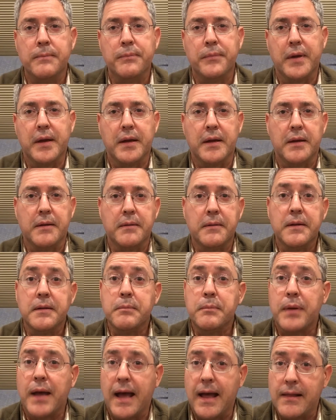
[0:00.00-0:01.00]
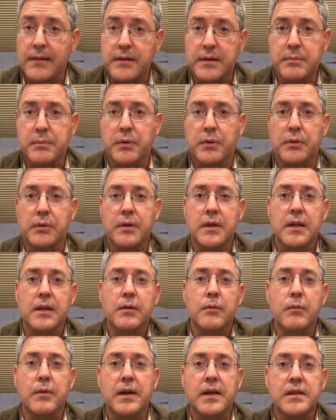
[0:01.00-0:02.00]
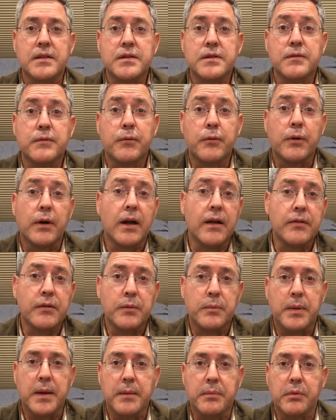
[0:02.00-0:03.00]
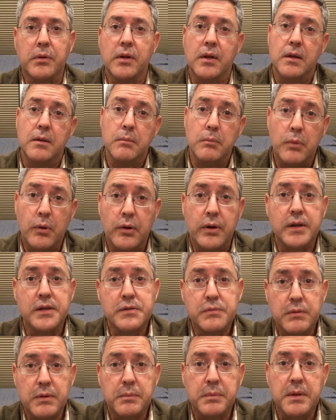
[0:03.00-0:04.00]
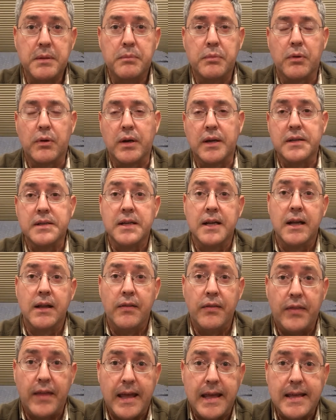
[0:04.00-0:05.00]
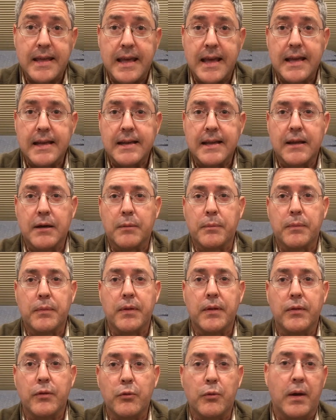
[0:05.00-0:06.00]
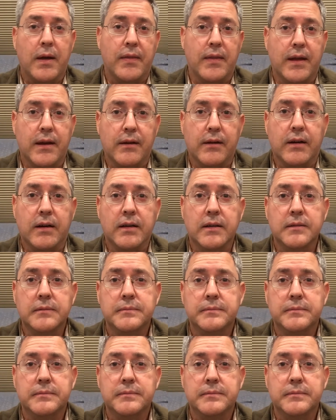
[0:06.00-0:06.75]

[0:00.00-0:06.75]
uh, palatable when it's for other people. Boys will be boys. They can't help the way they are.